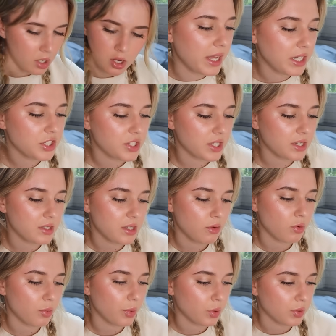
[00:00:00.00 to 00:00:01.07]
Page Six then
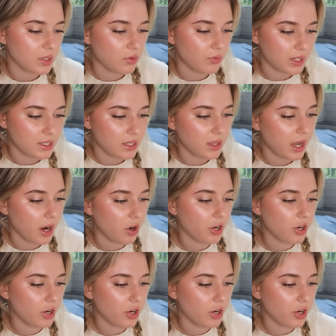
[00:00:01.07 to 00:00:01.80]
reported recently that